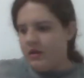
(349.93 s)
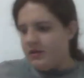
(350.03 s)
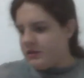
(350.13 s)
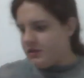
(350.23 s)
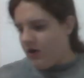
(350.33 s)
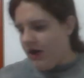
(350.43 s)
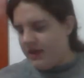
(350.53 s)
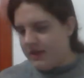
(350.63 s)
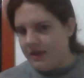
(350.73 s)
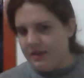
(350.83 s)
So
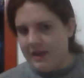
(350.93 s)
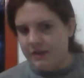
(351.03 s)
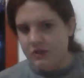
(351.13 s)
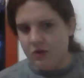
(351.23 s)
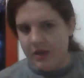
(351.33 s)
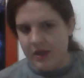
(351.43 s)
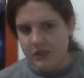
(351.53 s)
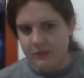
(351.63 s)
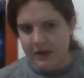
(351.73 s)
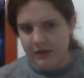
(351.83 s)
I think that's okay to
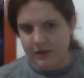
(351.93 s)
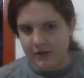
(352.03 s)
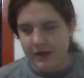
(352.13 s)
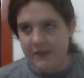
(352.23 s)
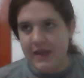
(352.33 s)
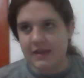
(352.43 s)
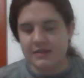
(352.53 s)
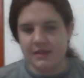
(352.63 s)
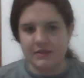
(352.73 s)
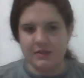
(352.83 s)
spend a little on that.
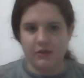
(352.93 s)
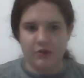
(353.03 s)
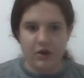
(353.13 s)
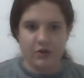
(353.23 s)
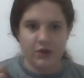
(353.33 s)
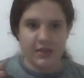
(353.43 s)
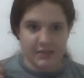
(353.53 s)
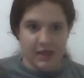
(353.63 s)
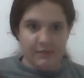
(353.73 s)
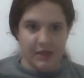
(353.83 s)
Since the laundry is
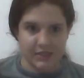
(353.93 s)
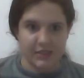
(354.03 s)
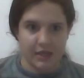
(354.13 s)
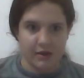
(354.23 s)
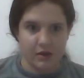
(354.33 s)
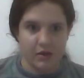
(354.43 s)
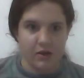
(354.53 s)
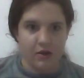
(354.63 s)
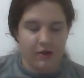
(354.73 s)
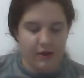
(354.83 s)
on my skin
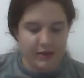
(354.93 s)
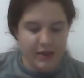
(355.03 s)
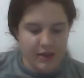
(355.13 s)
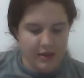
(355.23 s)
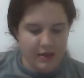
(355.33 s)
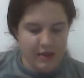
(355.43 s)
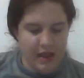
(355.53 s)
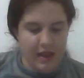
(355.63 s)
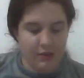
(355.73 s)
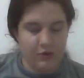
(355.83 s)
all day,
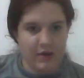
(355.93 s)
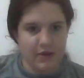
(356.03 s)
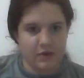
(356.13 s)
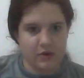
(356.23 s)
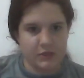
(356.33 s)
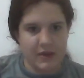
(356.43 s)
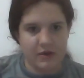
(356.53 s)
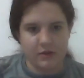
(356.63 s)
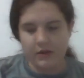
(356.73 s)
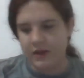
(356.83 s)
I would rather
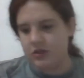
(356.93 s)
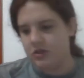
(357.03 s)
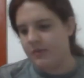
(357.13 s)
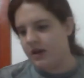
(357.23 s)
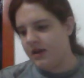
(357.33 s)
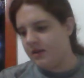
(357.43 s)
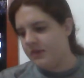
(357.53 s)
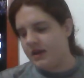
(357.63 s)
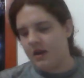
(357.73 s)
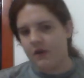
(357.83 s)
spend a little extra money and
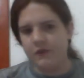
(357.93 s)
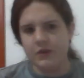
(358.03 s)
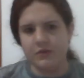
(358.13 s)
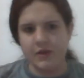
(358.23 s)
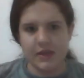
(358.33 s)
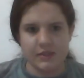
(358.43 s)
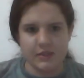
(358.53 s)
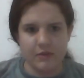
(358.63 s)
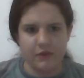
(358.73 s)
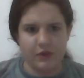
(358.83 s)
be careful. You can get
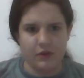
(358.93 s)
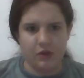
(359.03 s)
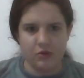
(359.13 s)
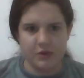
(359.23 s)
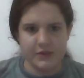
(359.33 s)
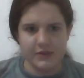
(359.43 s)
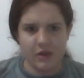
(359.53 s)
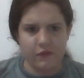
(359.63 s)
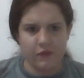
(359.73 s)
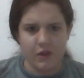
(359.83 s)
some of the local
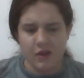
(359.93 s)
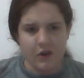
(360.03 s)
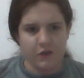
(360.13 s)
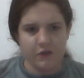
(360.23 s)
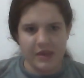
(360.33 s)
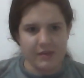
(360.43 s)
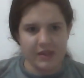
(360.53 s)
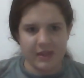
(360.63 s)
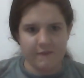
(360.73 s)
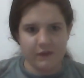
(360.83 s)
stuff for maybe
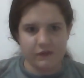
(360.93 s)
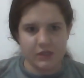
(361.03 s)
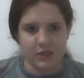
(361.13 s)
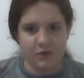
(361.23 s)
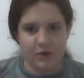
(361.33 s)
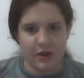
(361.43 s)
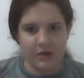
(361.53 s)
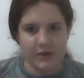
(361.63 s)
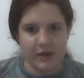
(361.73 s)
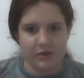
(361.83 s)
like 15 kwai
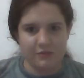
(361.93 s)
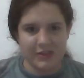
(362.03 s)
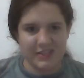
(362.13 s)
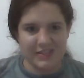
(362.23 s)
a bottle, but